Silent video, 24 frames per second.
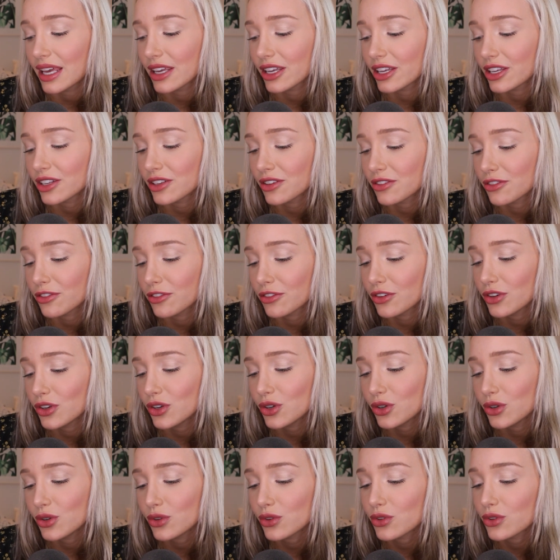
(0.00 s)

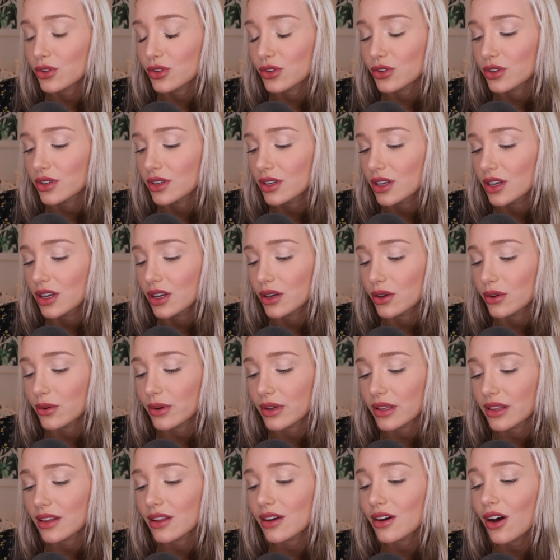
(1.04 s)
infused
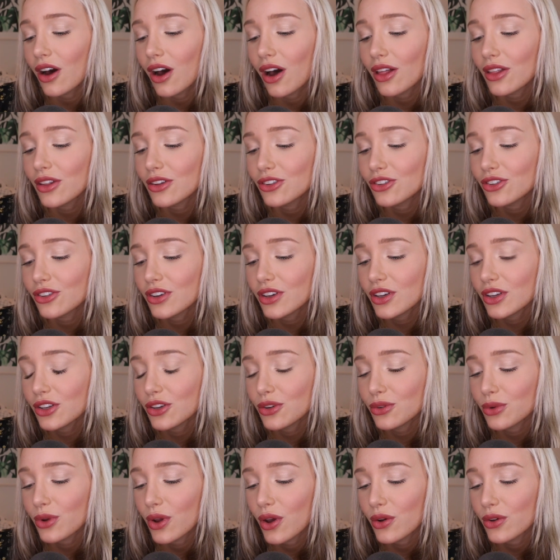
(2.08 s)
with
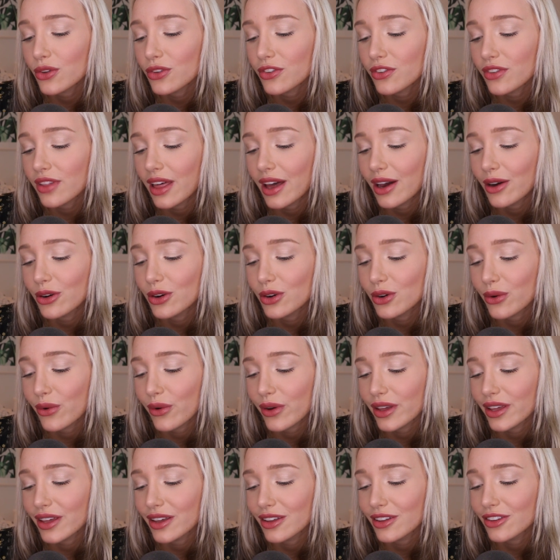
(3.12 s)
collagen, rose flower
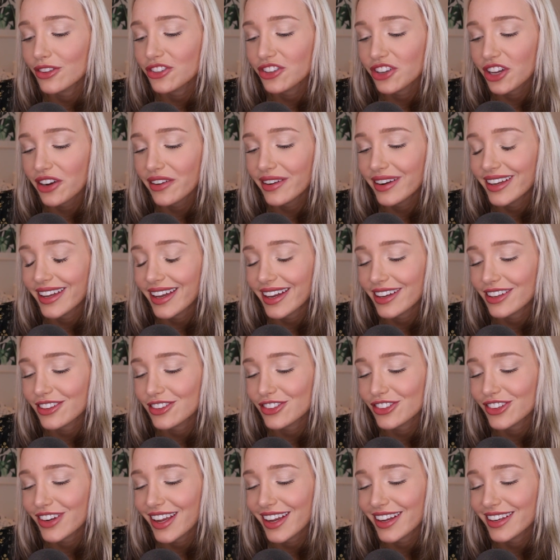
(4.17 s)
oil, cherry
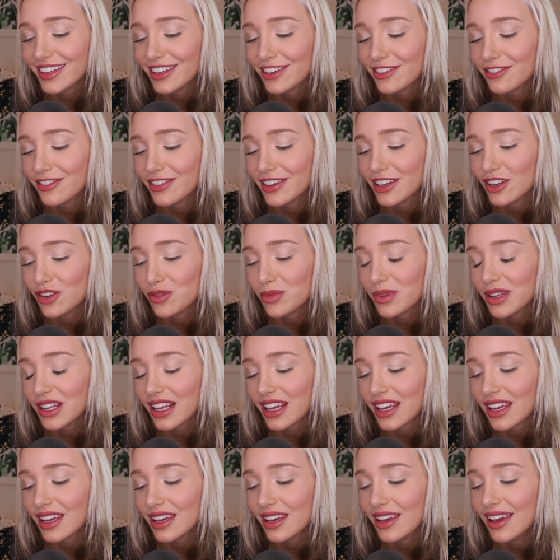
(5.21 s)
extract, and
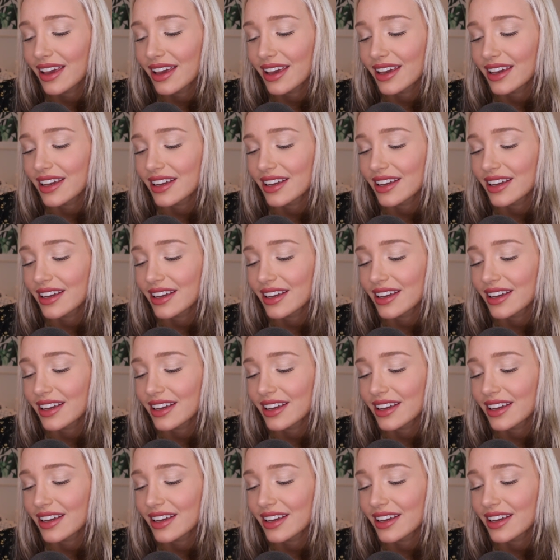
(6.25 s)
vitamin E.